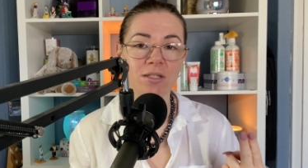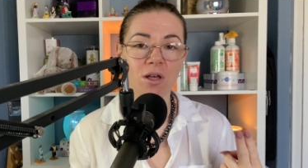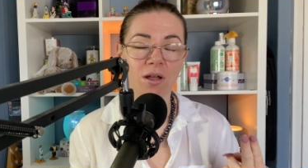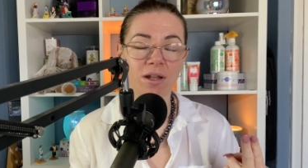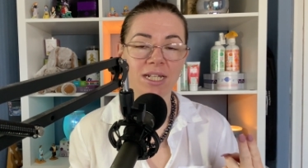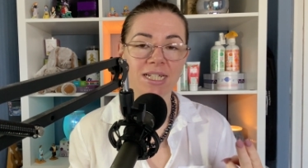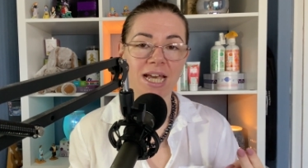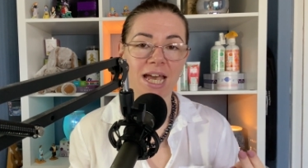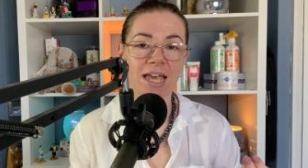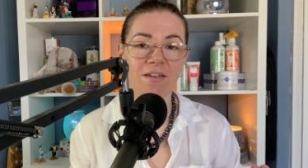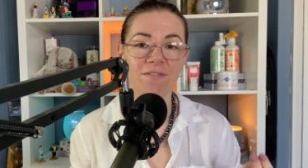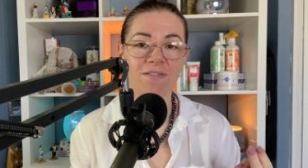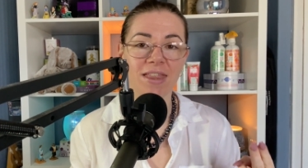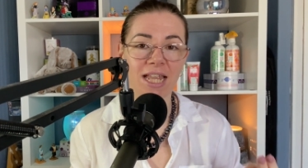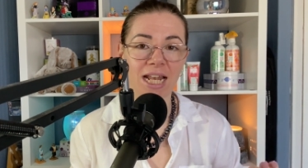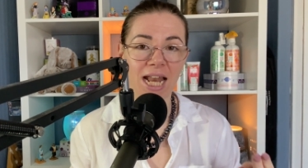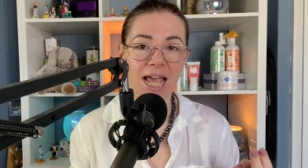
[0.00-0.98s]
holiday
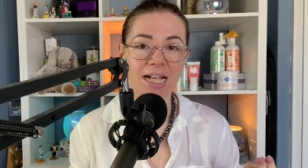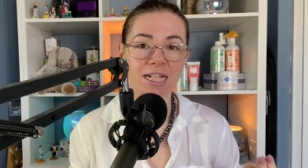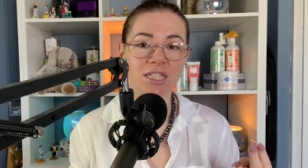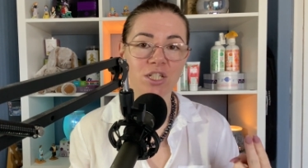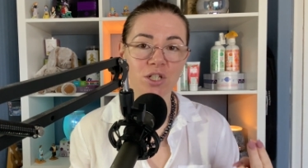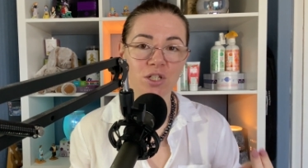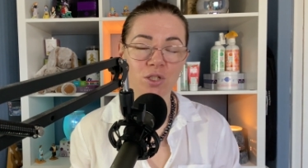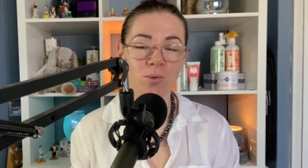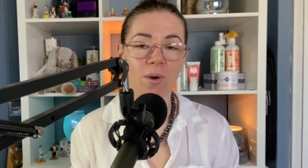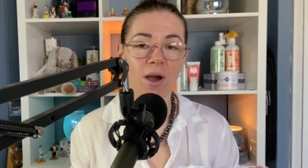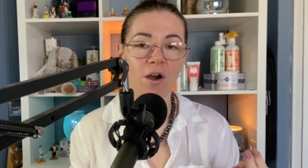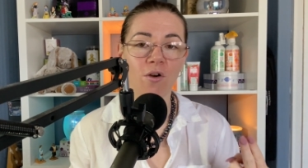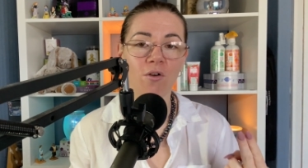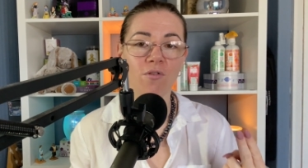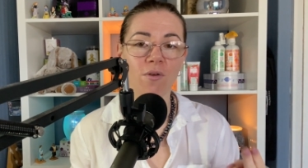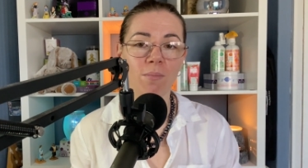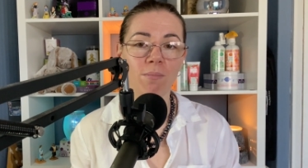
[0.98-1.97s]
for the next
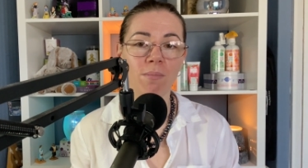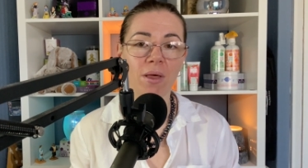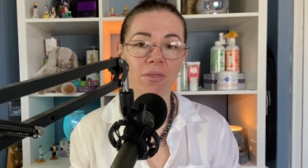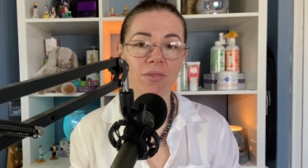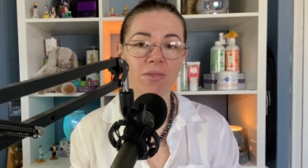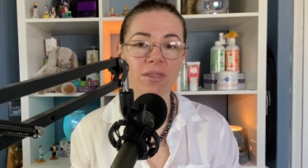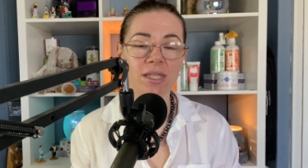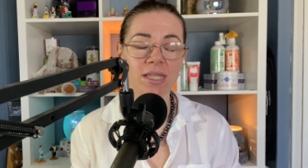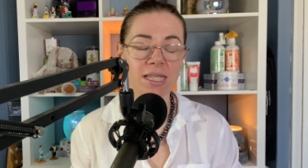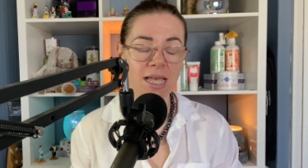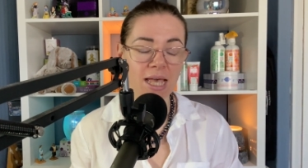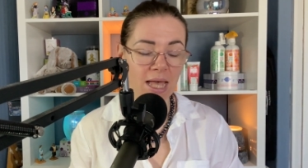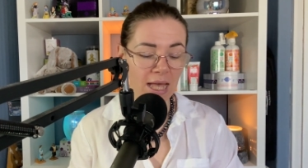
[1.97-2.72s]
12 months.